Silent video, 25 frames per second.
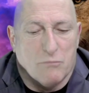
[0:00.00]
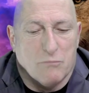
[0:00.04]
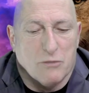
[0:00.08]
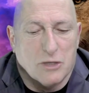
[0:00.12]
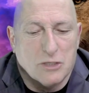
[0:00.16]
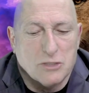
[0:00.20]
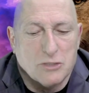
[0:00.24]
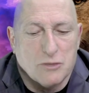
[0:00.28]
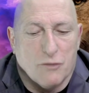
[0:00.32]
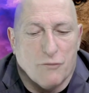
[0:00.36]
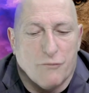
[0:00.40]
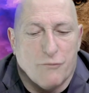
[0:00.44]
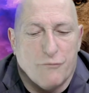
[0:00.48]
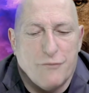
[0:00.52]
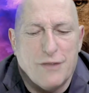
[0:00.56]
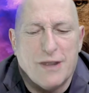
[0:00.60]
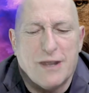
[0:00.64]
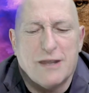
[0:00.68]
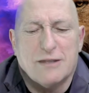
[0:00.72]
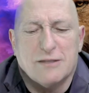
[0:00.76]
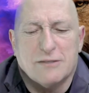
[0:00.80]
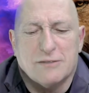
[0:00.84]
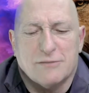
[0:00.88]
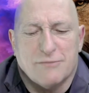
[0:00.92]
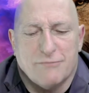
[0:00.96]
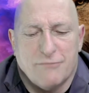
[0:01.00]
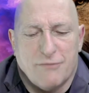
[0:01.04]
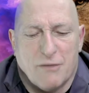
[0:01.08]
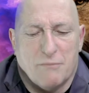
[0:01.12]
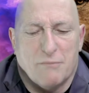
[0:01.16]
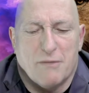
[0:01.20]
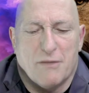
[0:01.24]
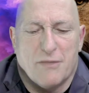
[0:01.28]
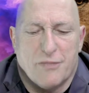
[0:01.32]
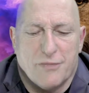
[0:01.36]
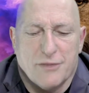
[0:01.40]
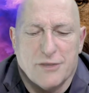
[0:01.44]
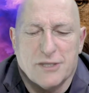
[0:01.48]
bush or figs from
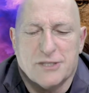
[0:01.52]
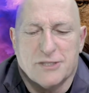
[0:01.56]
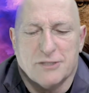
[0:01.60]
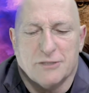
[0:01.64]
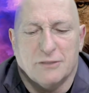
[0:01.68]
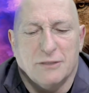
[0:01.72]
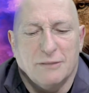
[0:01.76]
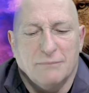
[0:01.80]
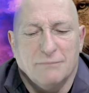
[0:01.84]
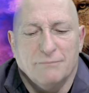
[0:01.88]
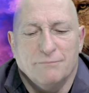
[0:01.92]
a thistle?